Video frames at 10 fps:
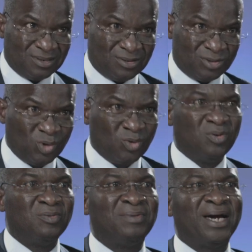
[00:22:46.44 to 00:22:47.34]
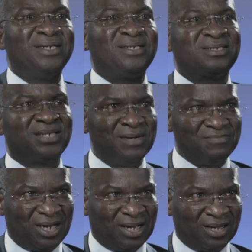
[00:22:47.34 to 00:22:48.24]
So by
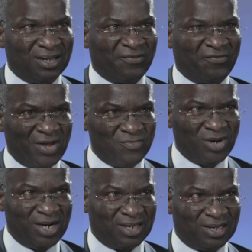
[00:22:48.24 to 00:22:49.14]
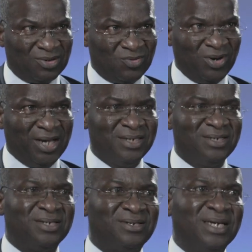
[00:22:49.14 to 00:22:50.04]
December, February,
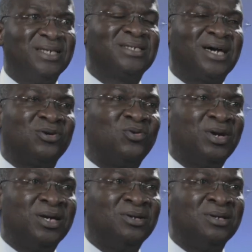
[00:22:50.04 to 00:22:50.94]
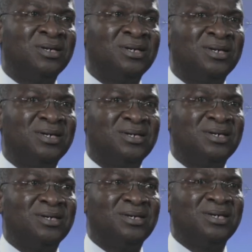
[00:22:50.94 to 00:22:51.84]
when the rains are going,
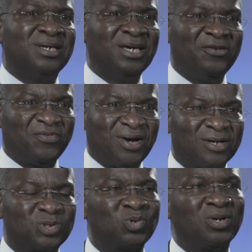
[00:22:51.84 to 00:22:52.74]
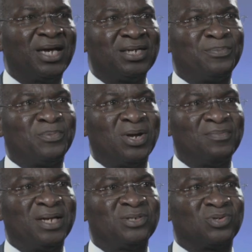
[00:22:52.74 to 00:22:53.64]
if our solar
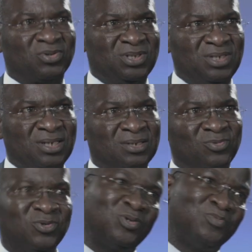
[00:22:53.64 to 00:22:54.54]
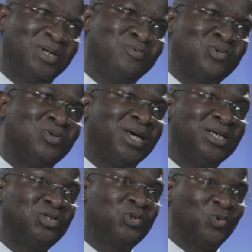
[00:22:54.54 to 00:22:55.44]
deployment succeeds, we should be able to
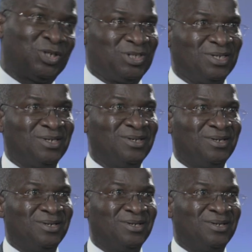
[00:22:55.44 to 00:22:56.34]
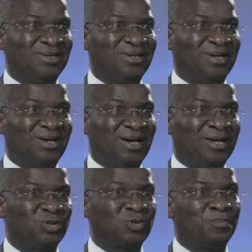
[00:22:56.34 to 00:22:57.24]
then switch
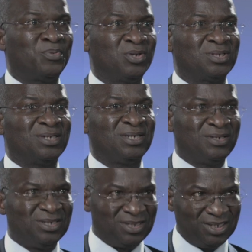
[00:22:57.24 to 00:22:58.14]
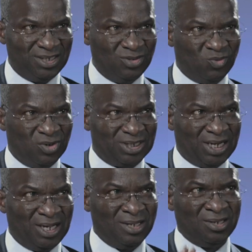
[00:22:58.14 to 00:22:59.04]
and support the receding
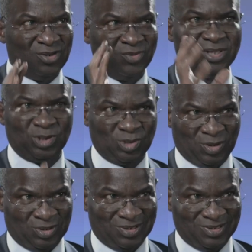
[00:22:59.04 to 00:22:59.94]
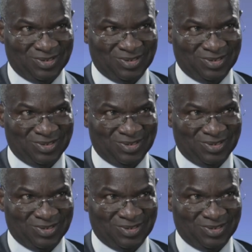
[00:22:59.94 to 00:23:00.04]
water with the sun